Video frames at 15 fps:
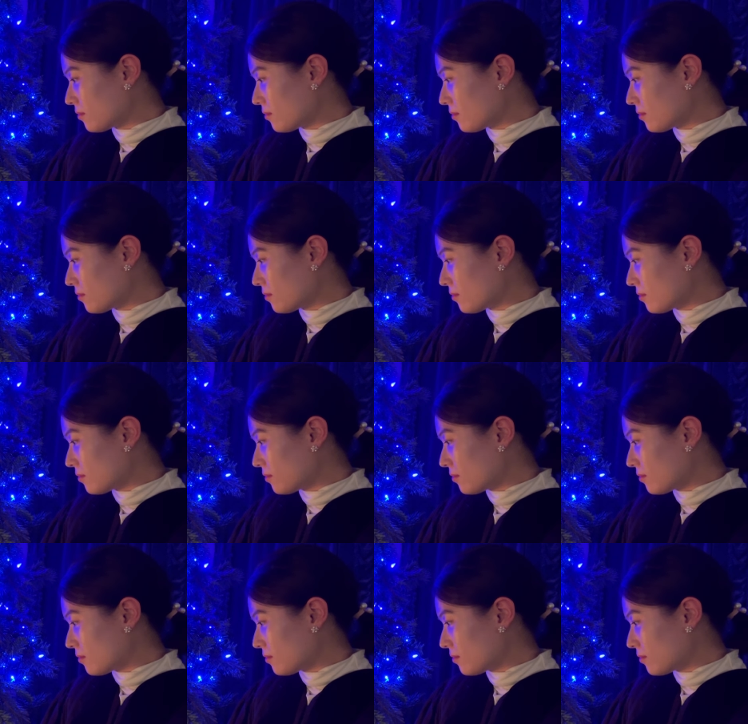
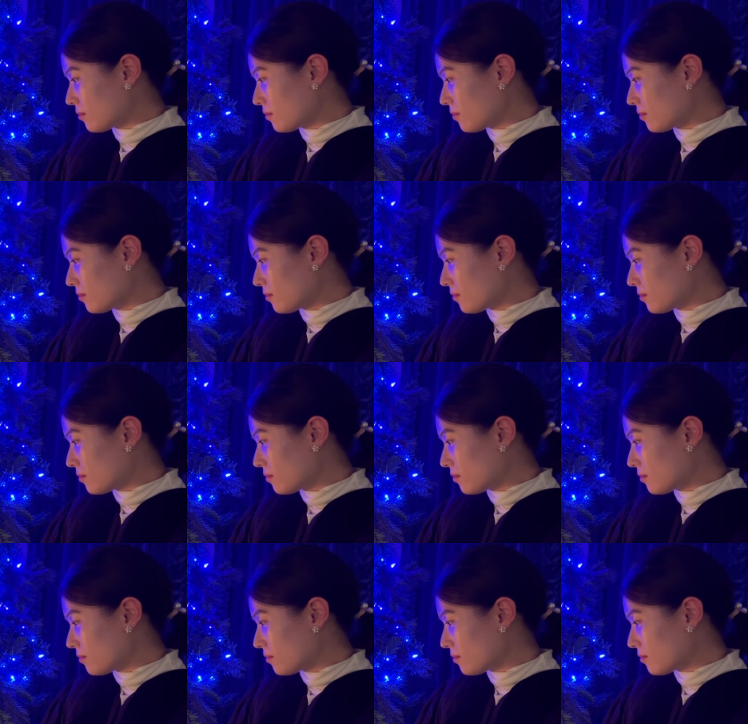
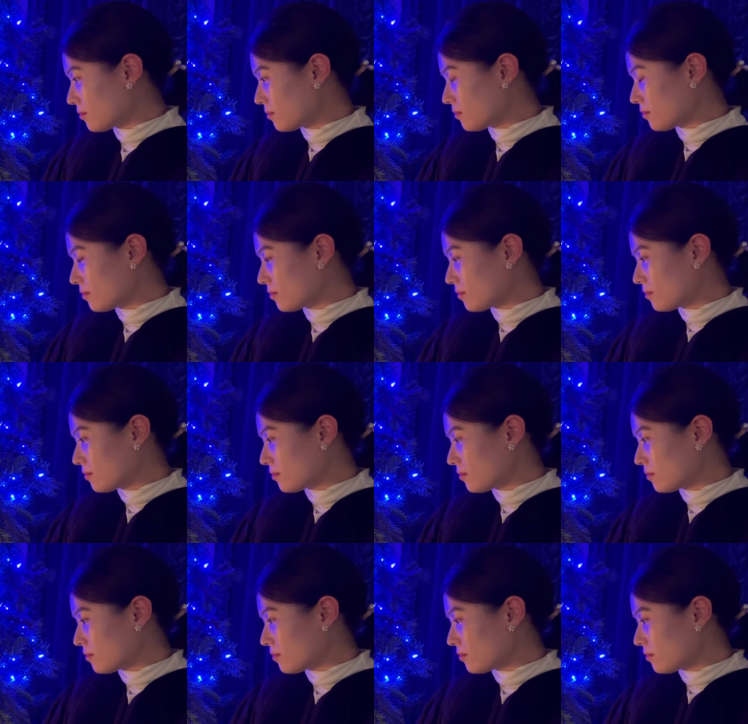
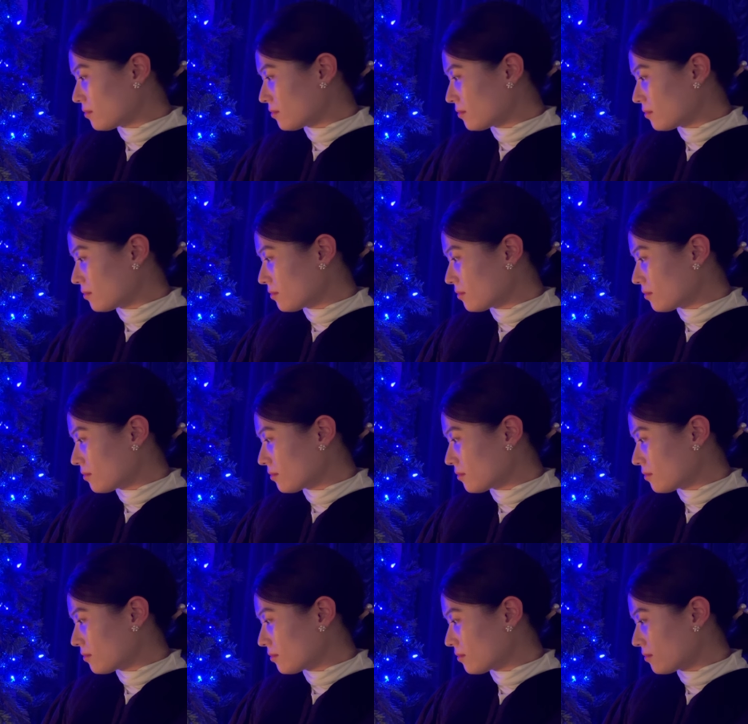
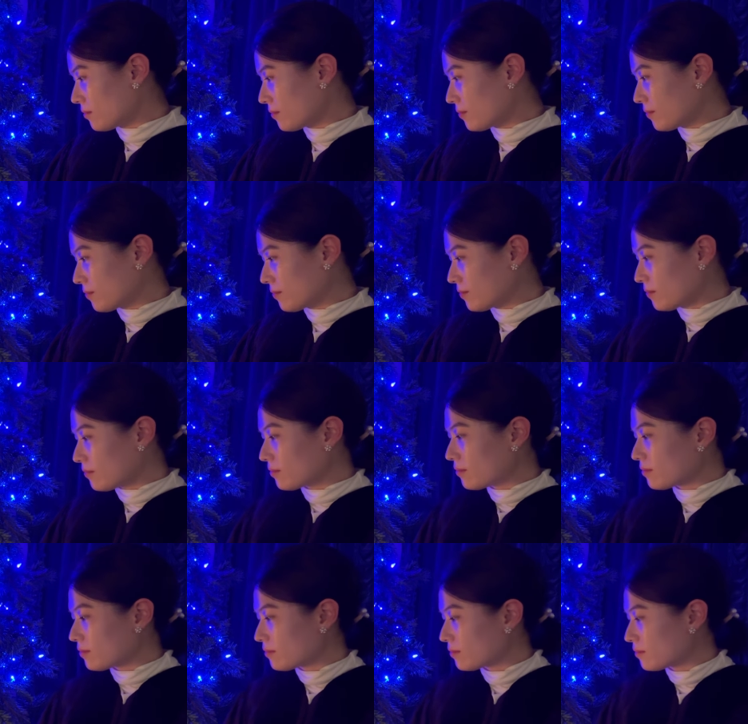
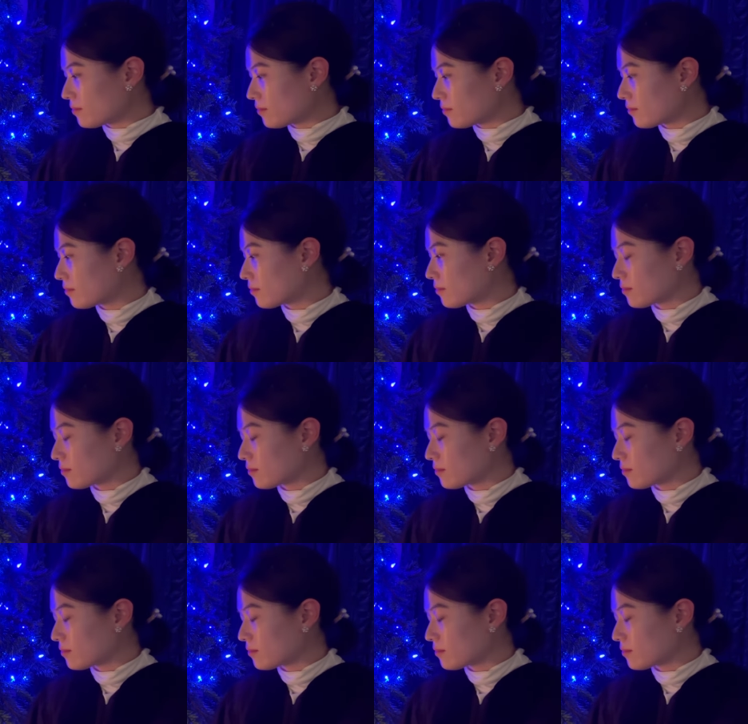[no speech]